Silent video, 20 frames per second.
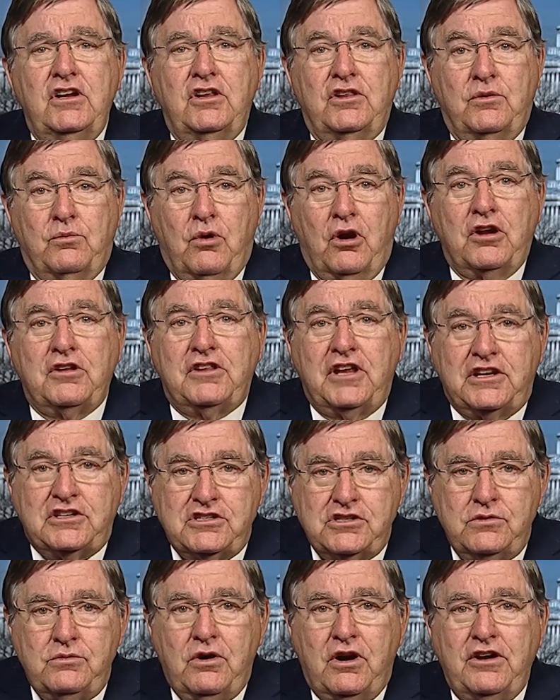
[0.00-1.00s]
The work
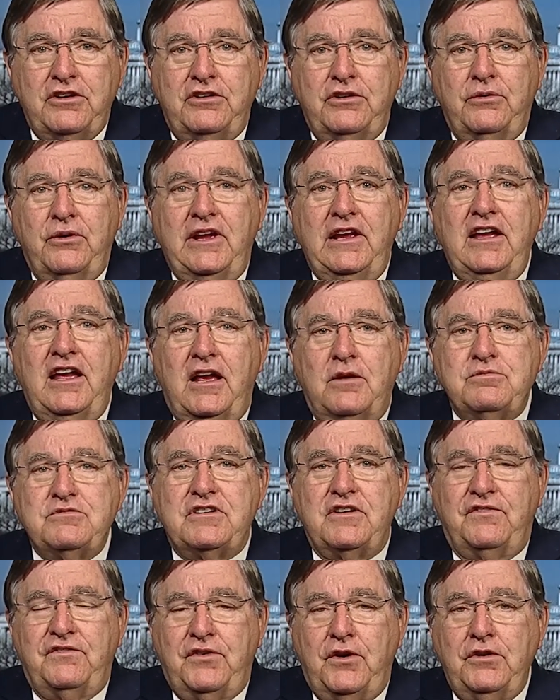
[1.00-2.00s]
that you are doing helps
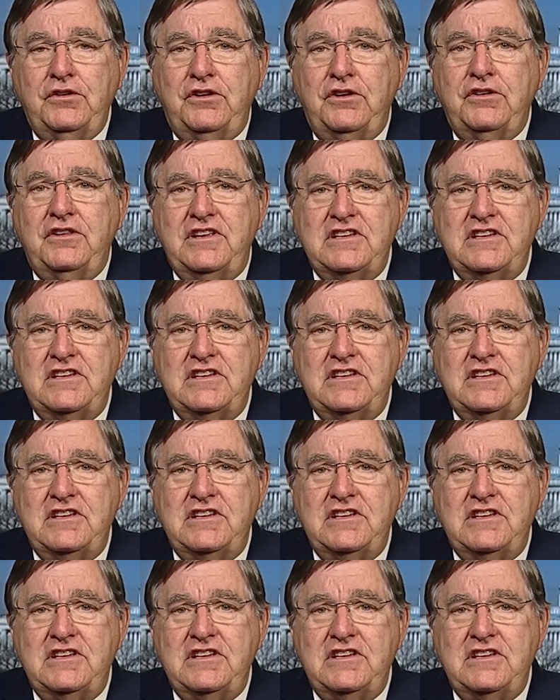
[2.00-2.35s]
to further